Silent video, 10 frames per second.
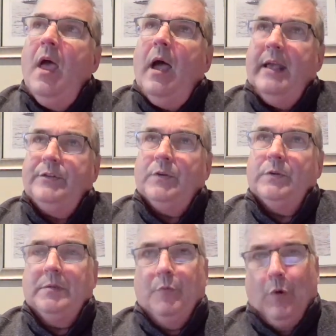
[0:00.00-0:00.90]
I
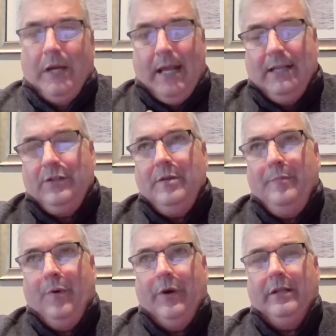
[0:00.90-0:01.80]
told them when I get to the
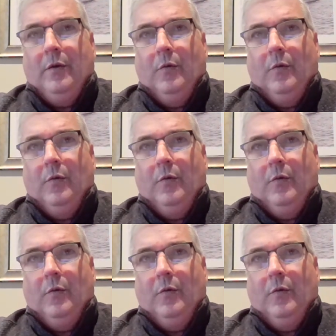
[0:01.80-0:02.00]
point